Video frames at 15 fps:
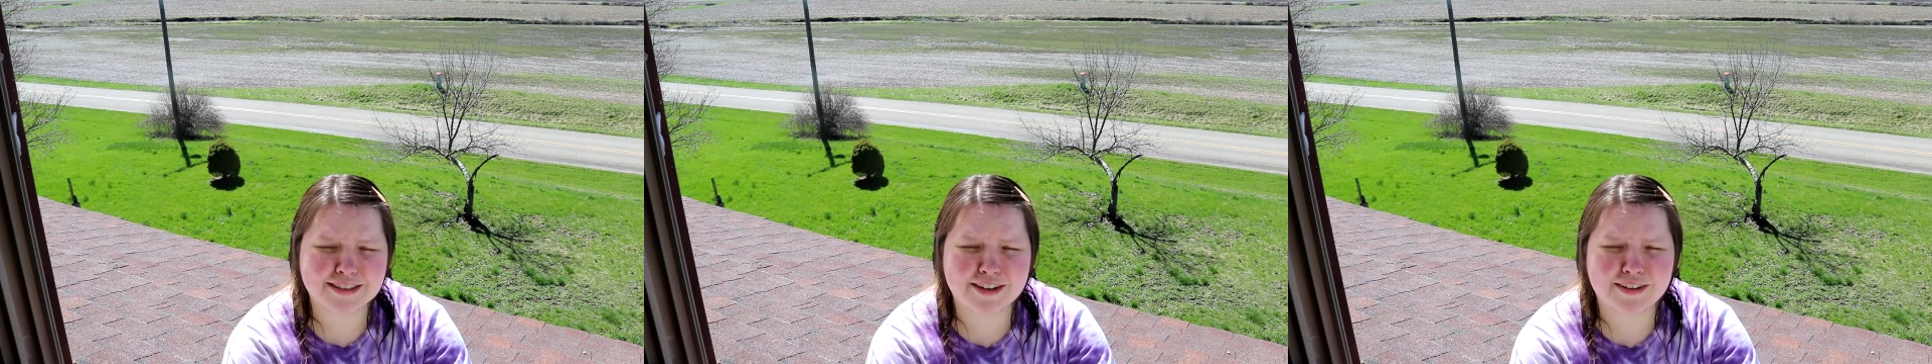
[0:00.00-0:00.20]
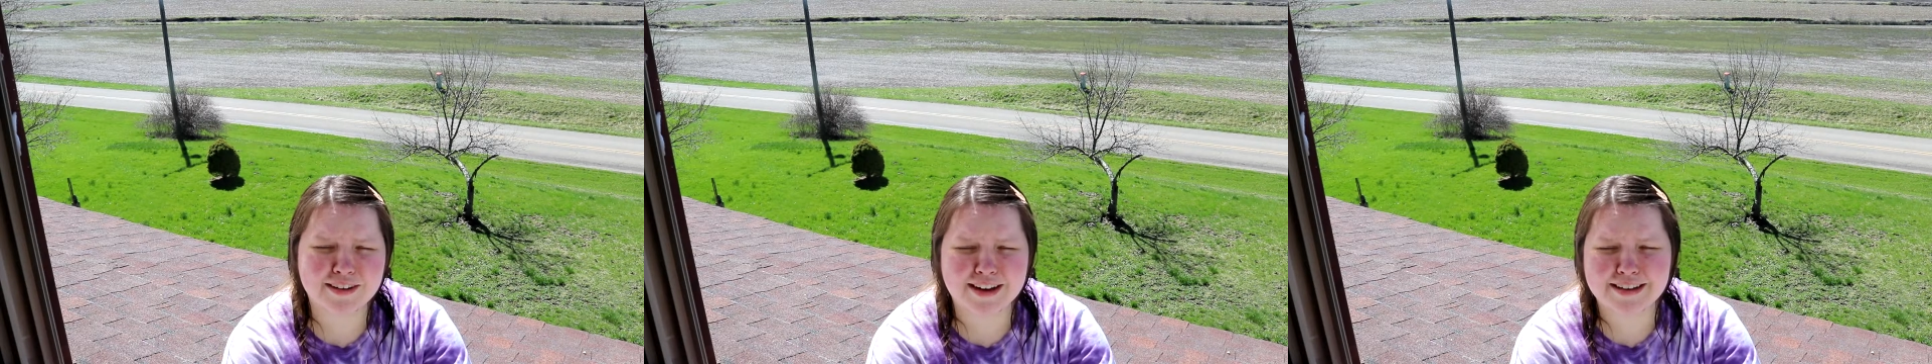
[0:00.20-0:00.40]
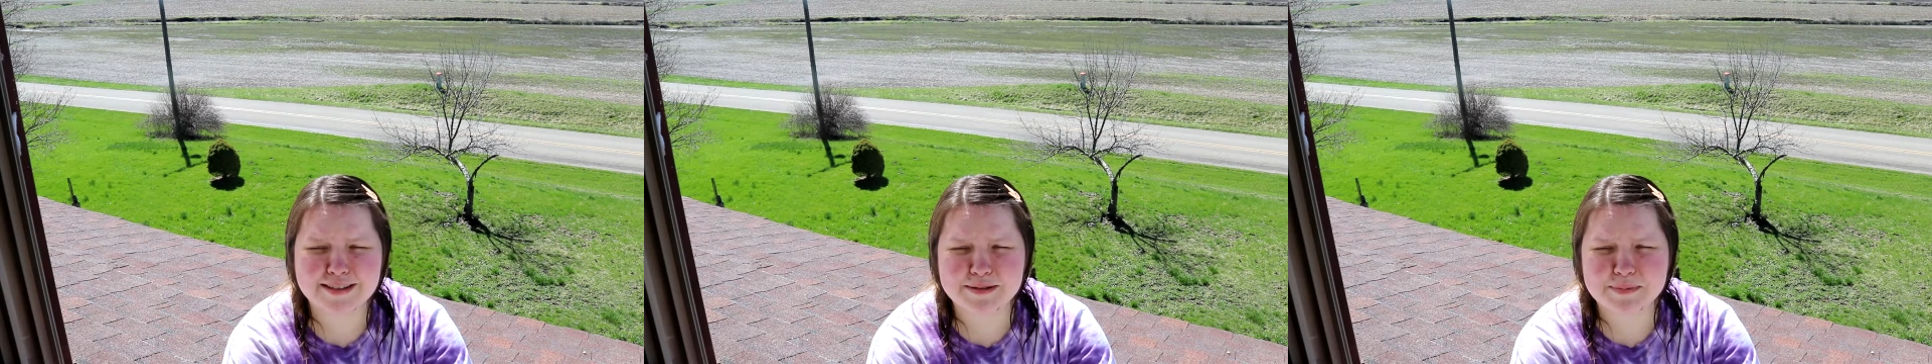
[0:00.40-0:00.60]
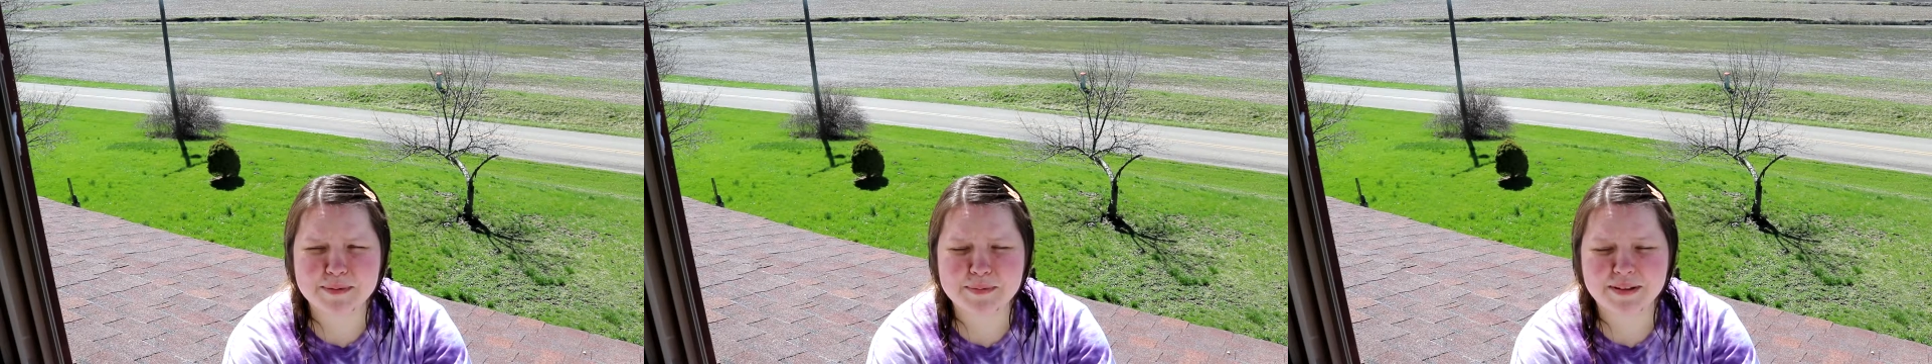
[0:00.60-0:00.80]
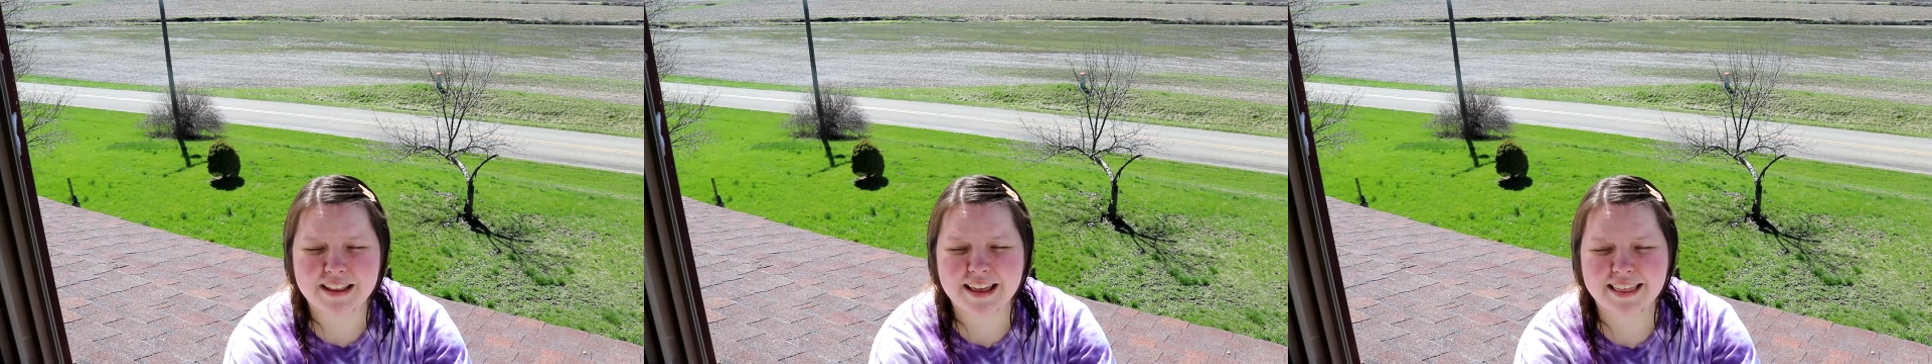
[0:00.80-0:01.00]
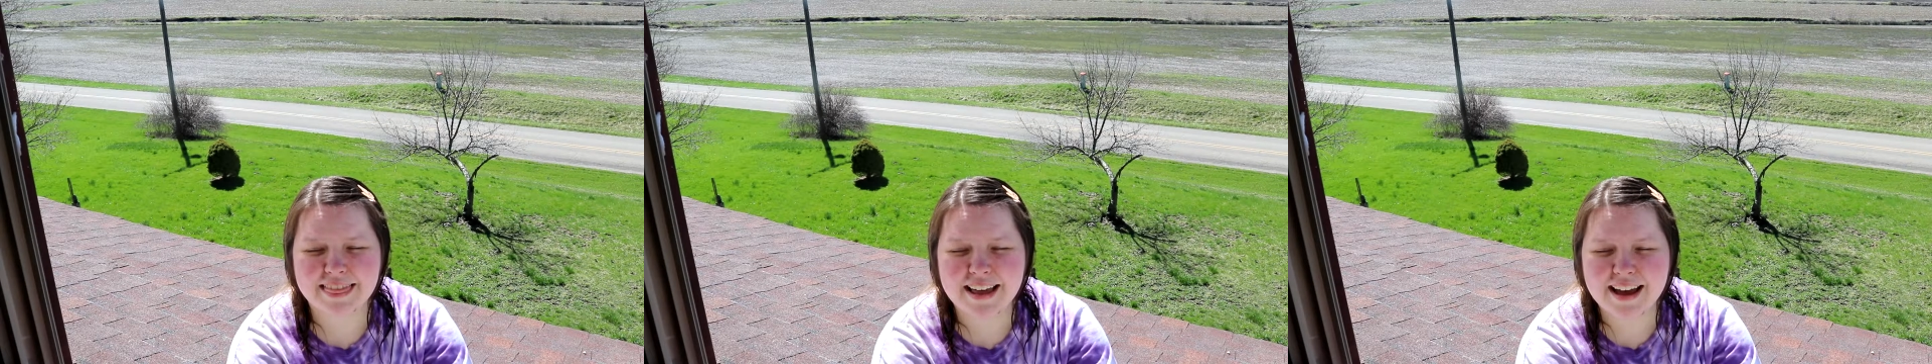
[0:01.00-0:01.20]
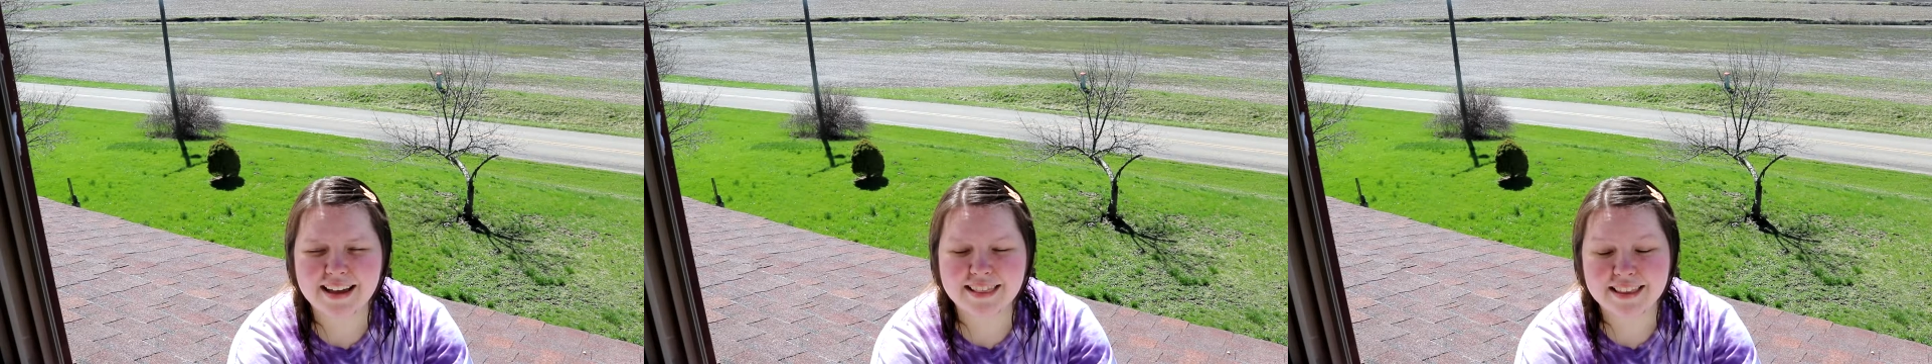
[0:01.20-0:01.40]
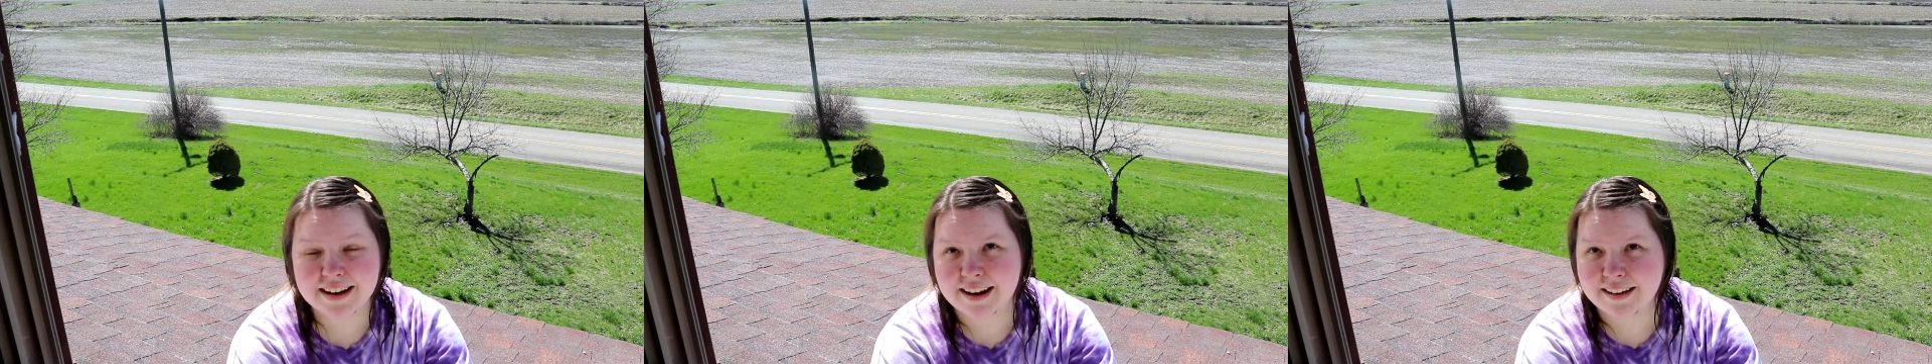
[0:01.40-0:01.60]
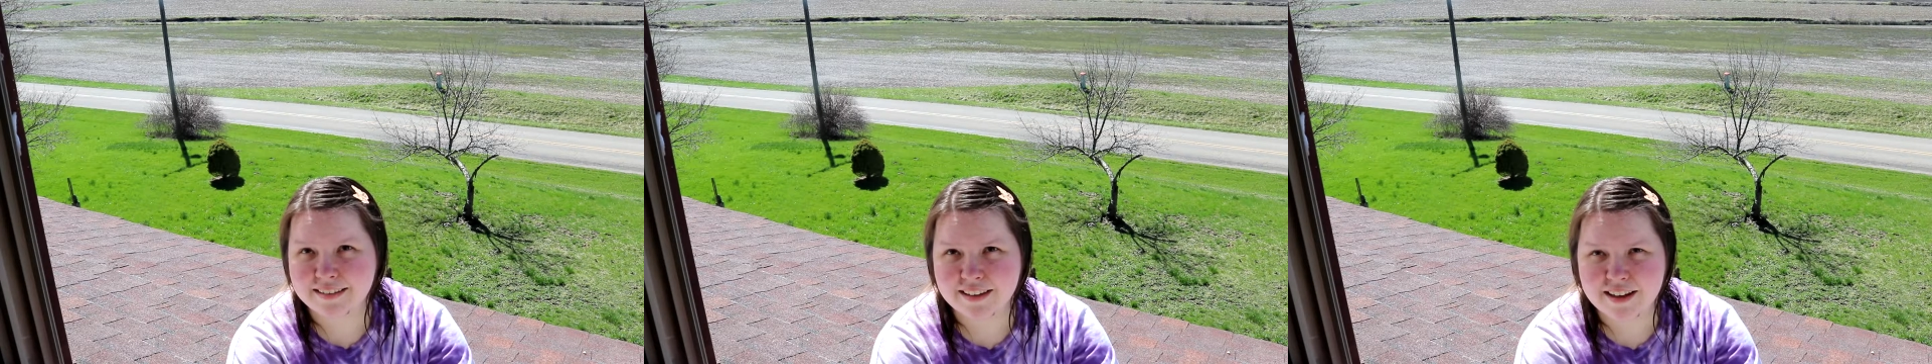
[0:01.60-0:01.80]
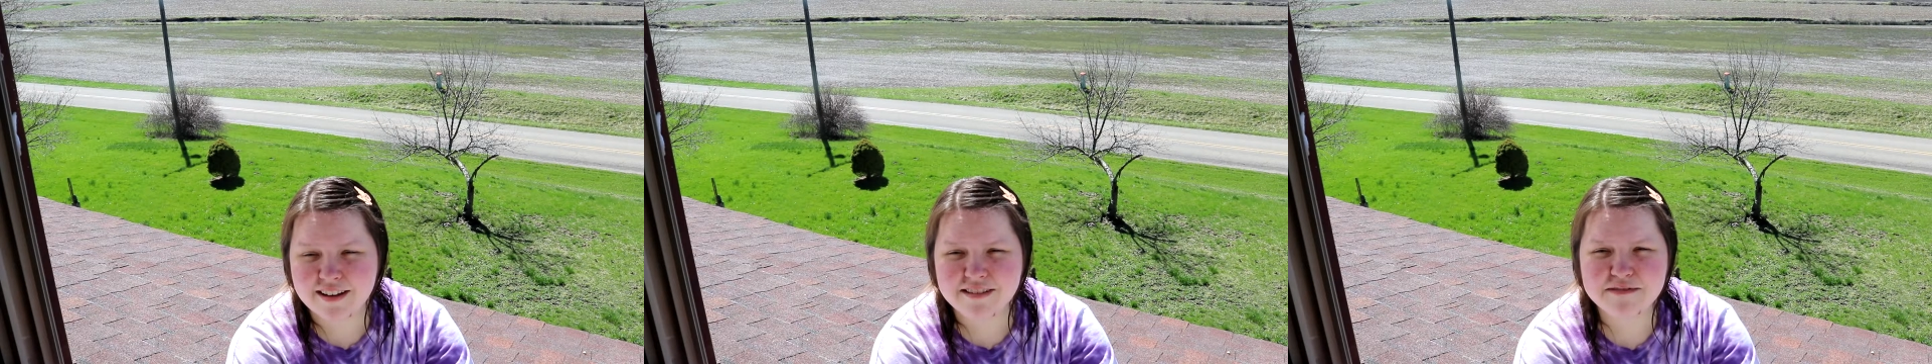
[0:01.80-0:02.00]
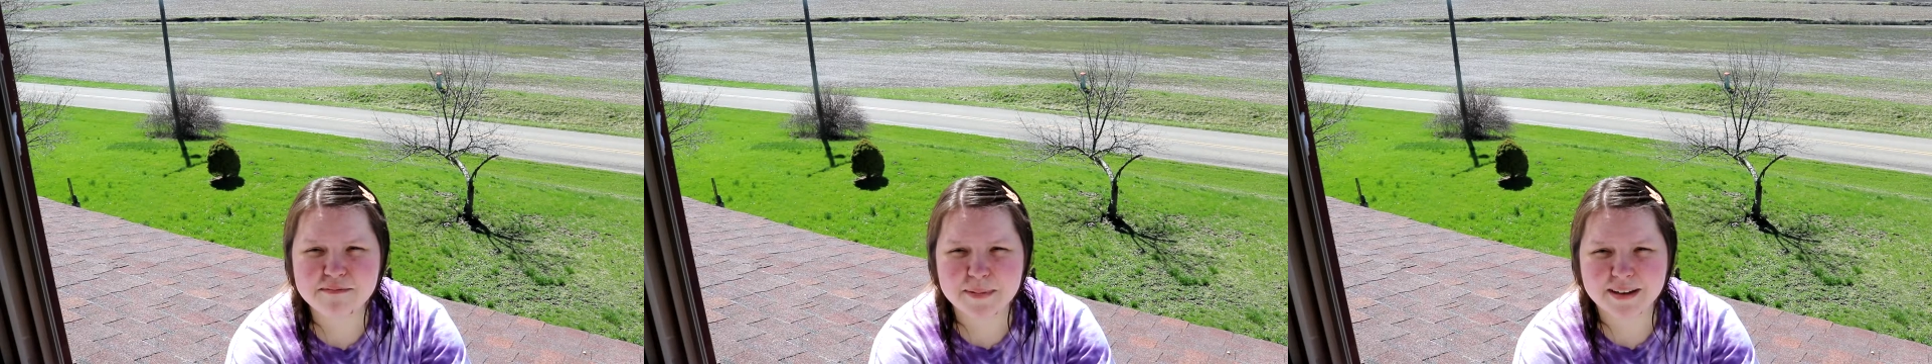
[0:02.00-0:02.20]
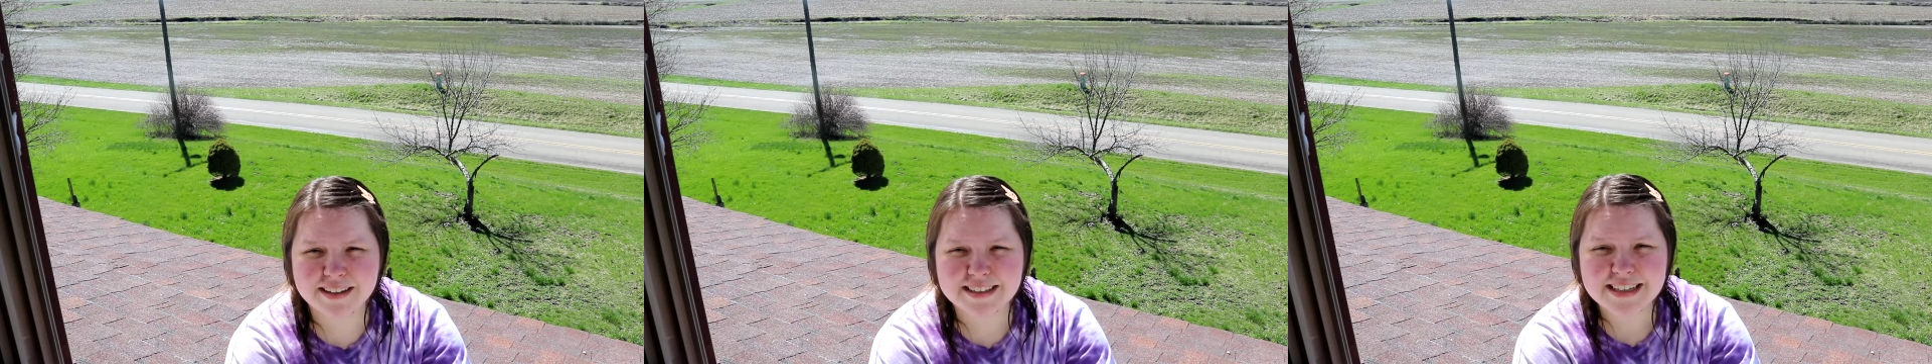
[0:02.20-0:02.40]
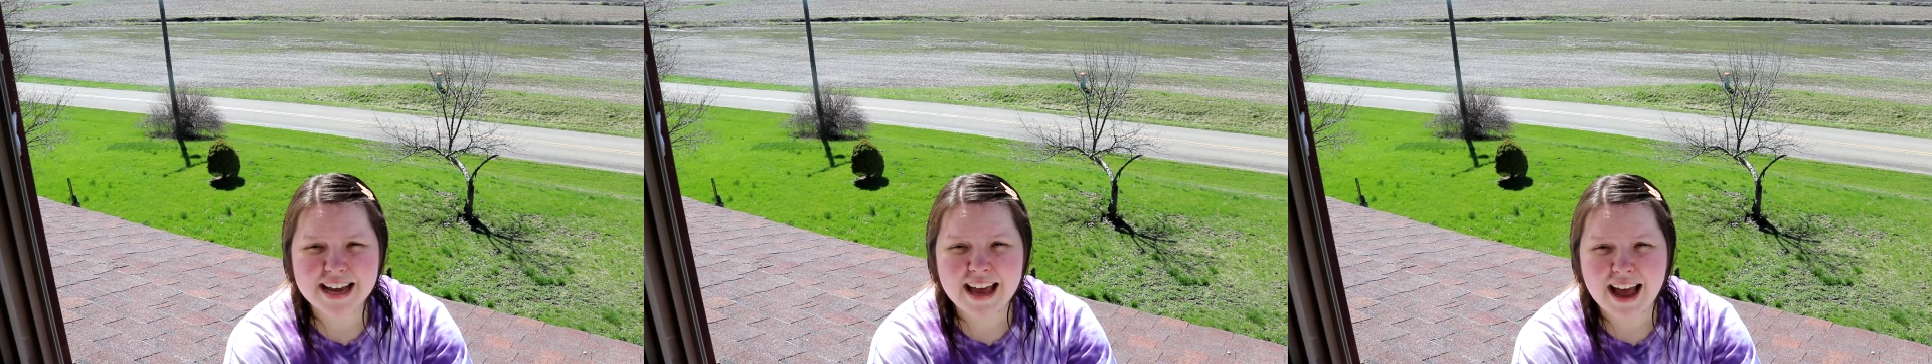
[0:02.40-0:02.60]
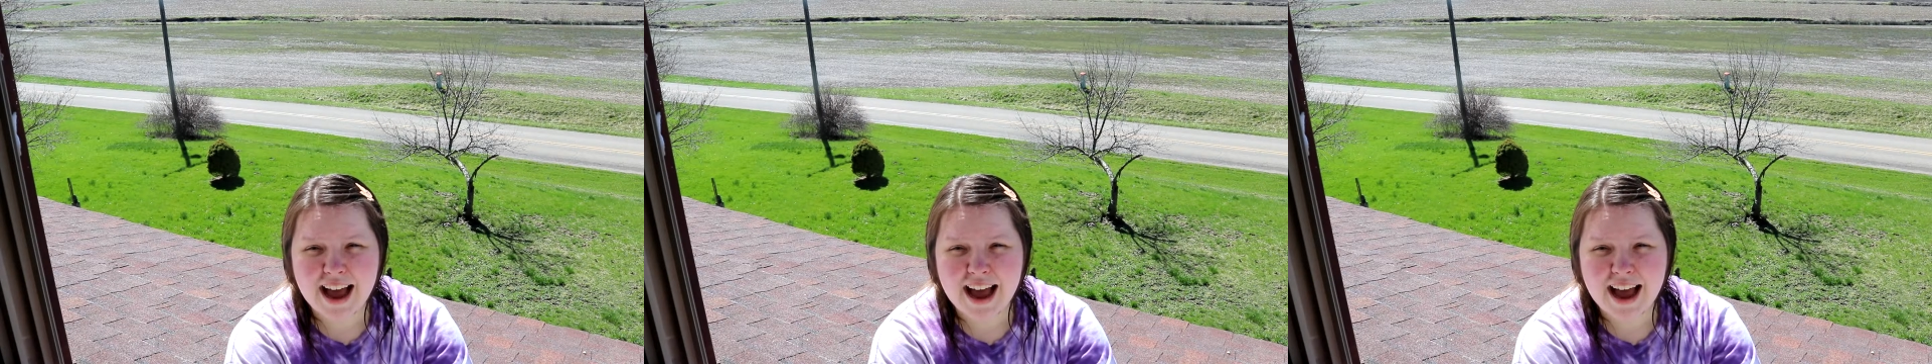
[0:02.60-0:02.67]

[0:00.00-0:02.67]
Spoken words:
and all kinds of people like that I love, but